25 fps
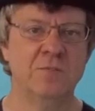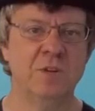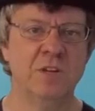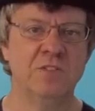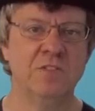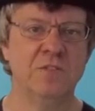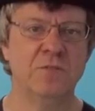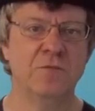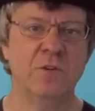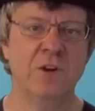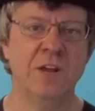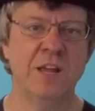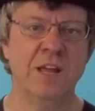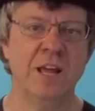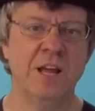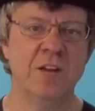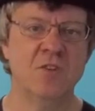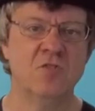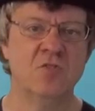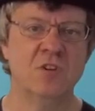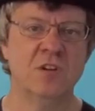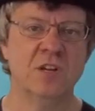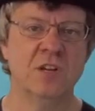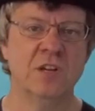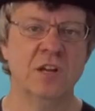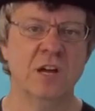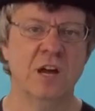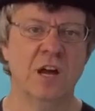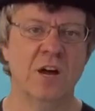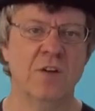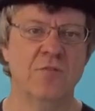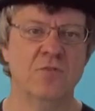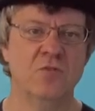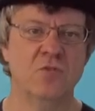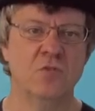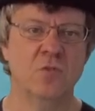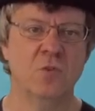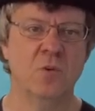It's a free country,
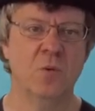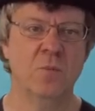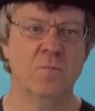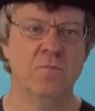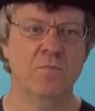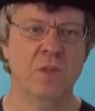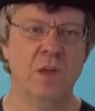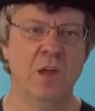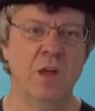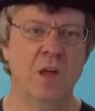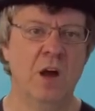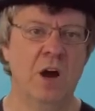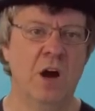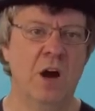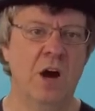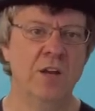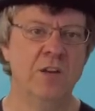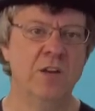after all. I